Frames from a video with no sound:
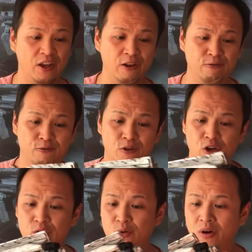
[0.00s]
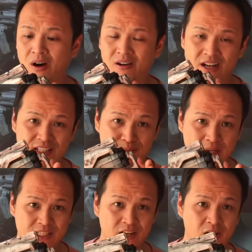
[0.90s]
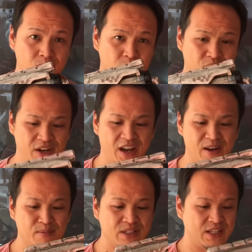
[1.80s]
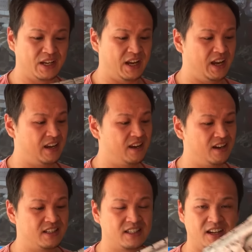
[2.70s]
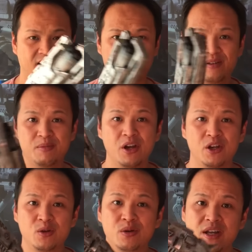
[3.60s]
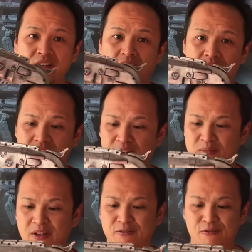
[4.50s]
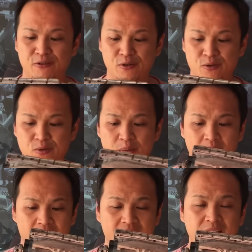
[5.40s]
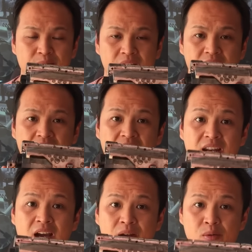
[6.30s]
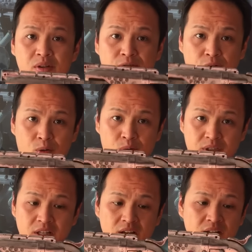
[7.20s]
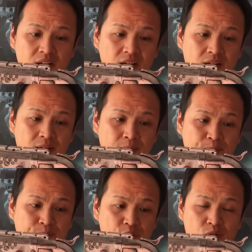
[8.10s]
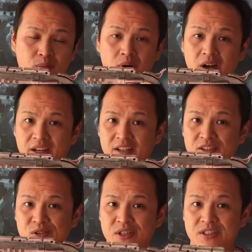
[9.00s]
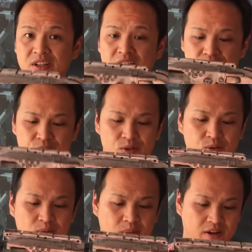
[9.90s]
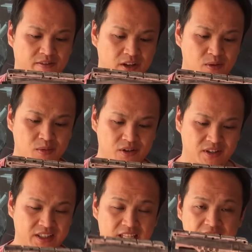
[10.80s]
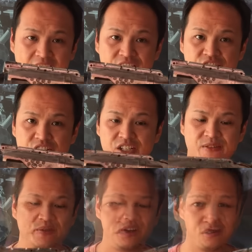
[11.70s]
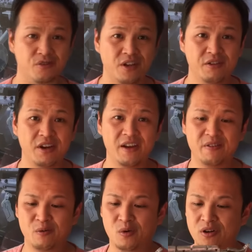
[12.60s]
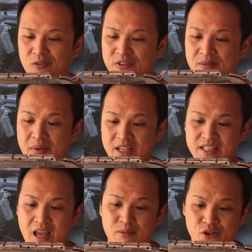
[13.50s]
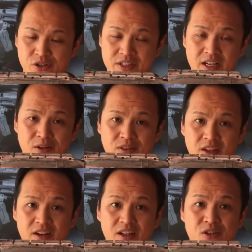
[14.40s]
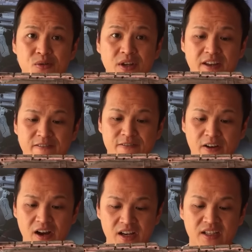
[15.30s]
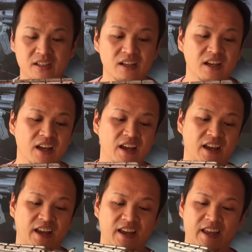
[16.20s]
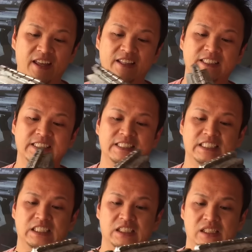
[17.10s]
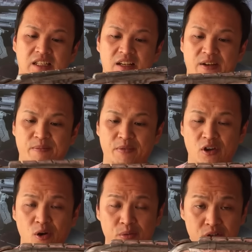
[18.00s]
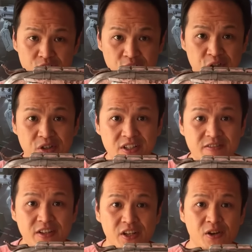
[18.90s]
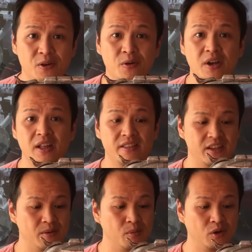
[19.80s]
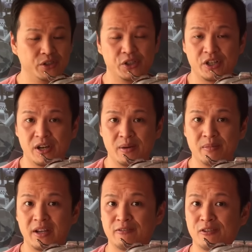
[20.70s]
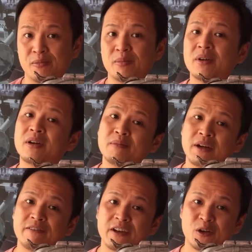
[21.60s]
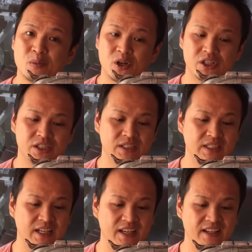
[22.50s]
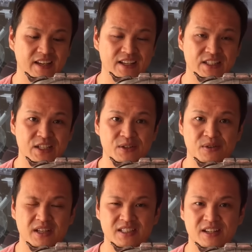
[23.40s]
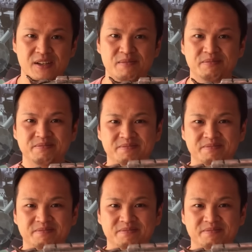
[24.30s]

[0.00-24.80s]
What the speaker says: if you are a space cowboy and missing a nice sidearm, you can contact me through my email and I will forward your buying interest to my fellow modder DIG. So there you have it, one of the best Hammershots out there that you can find, and I hope you enjoyed today's video. There are more to come from my fellow modders, and I see you next time.